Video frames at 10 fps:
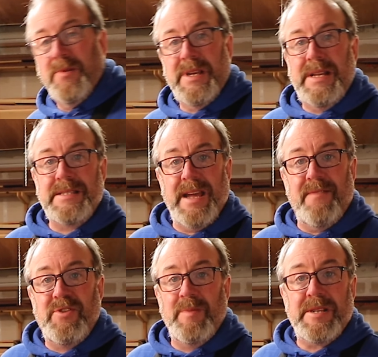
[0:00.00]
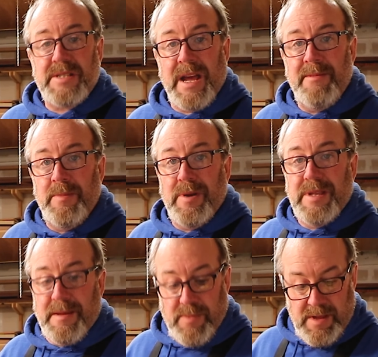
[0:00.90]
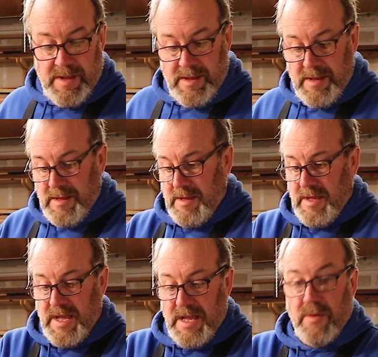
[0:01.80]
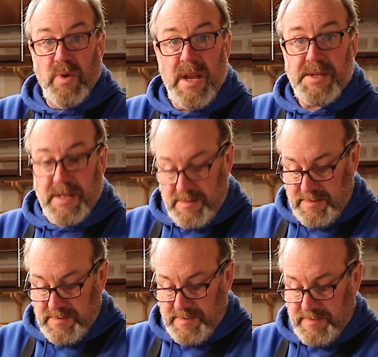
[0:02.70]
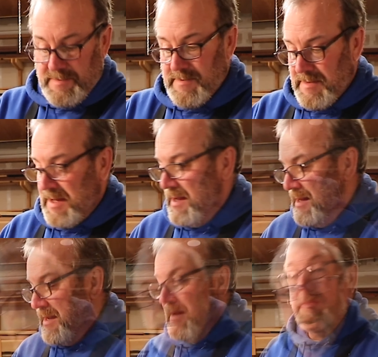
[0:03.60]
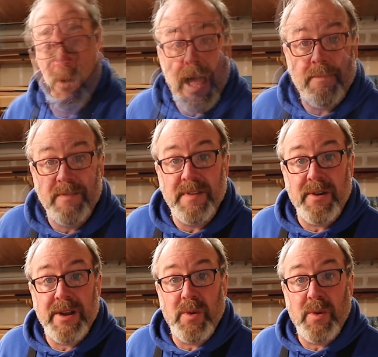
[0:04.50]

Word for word: really doesn't have too much time to build up uh, rust. It will happen very